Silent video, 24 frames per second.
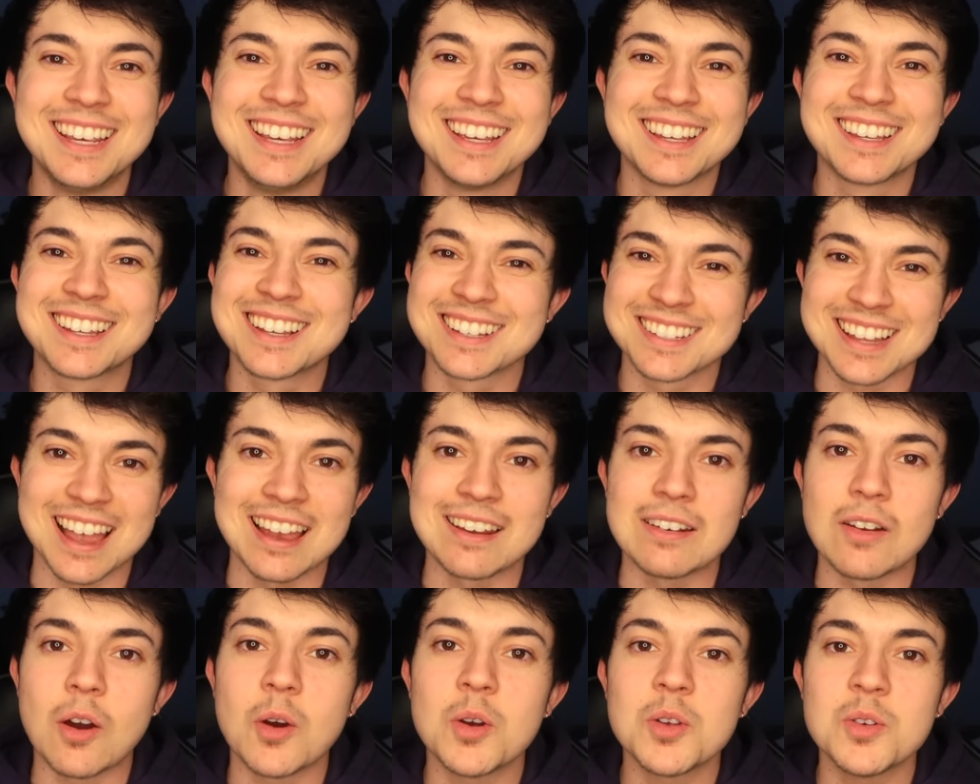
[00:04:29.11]
because I
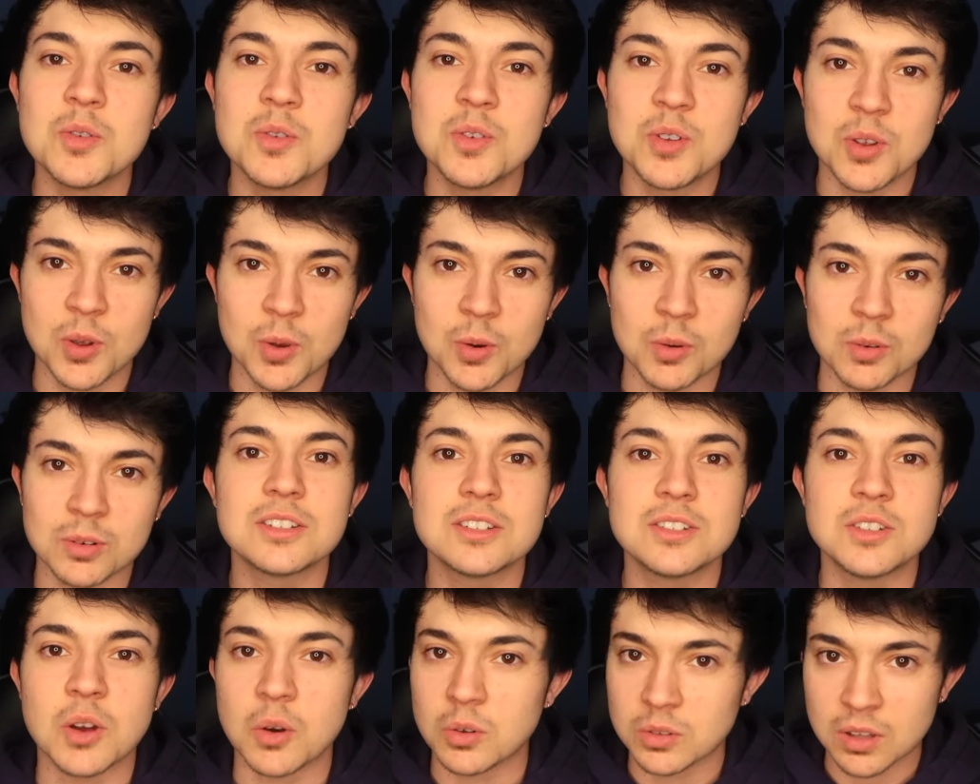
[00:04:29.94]
know you do.
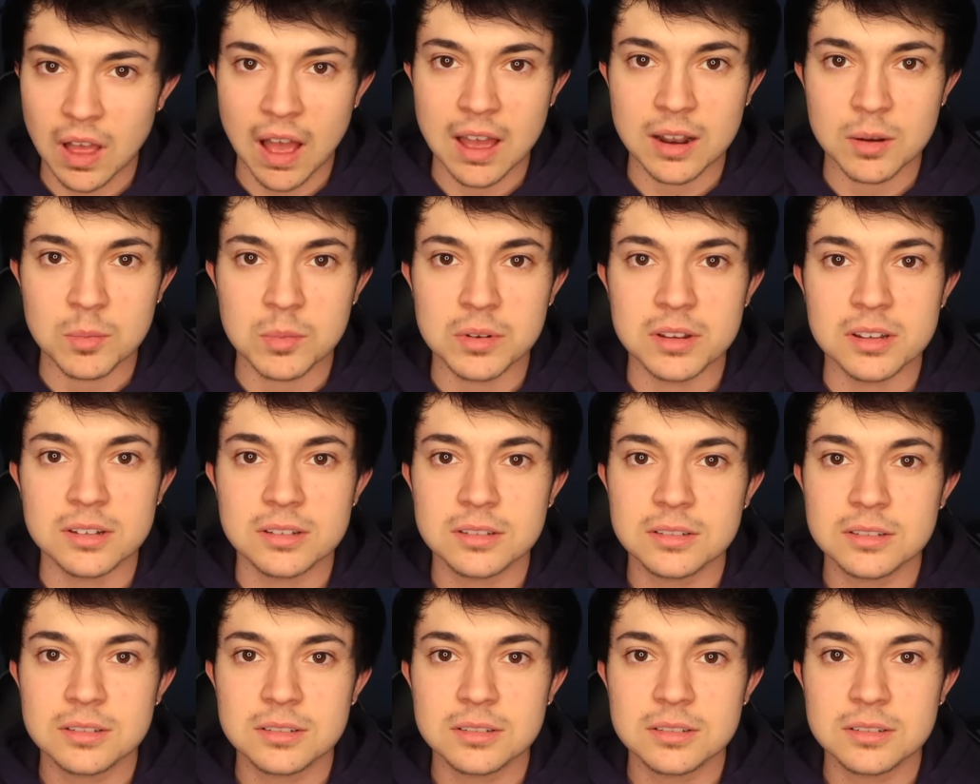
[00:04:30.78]
Don't lie to me.